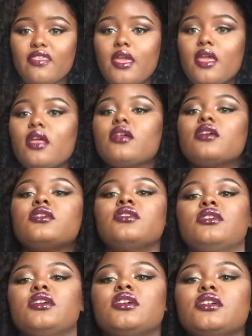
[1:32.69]
think
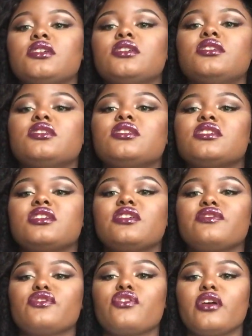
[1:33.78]

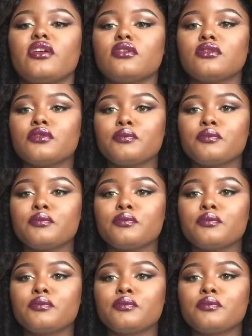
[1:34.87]
I've grown